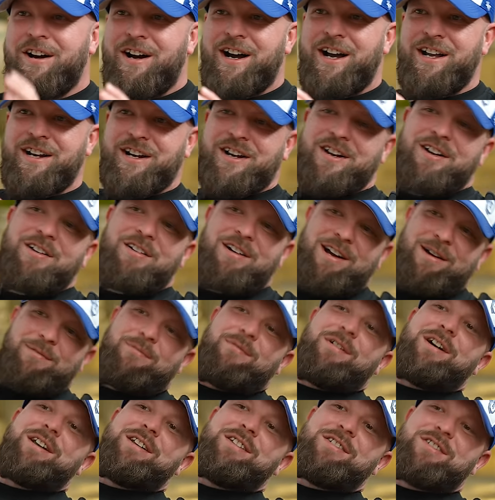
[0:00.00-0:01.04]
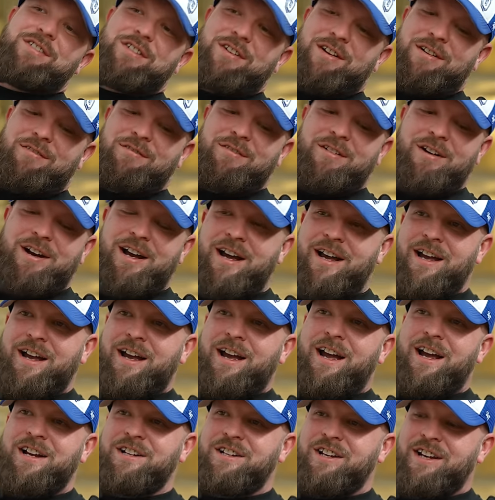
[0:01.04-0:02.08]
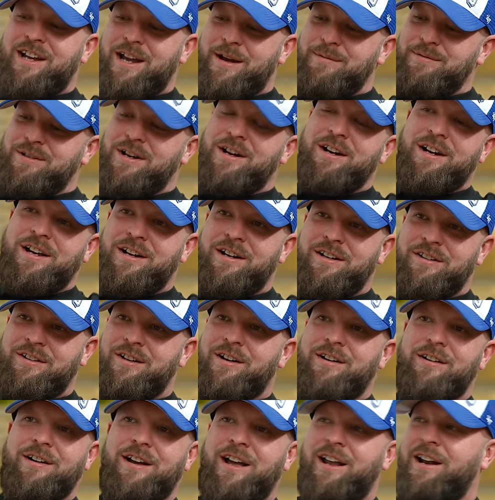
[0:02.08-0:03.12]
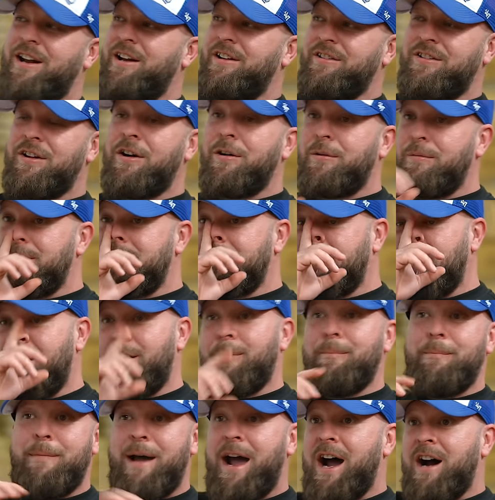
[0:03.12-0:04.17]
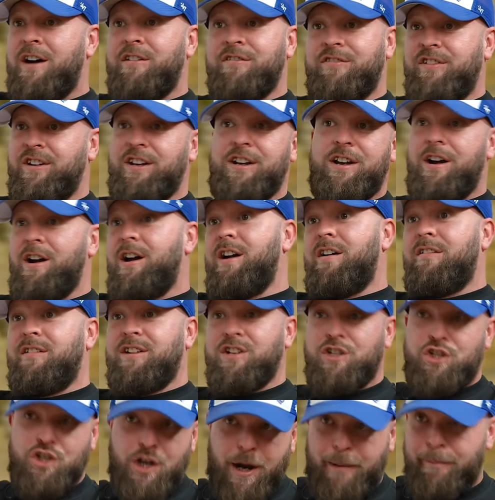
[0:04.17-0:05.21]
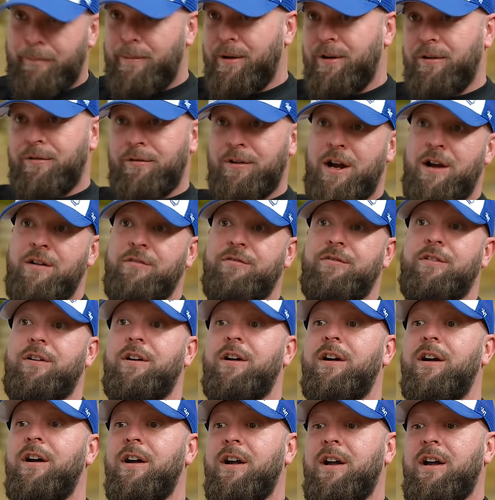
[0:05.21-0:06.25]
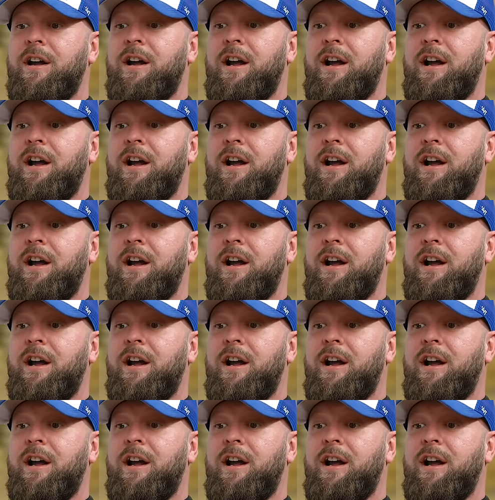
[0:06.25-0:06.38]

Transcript: I had a client one time, right? And she kept hugging her dog and her dog would start mouthing her and jumping all over her.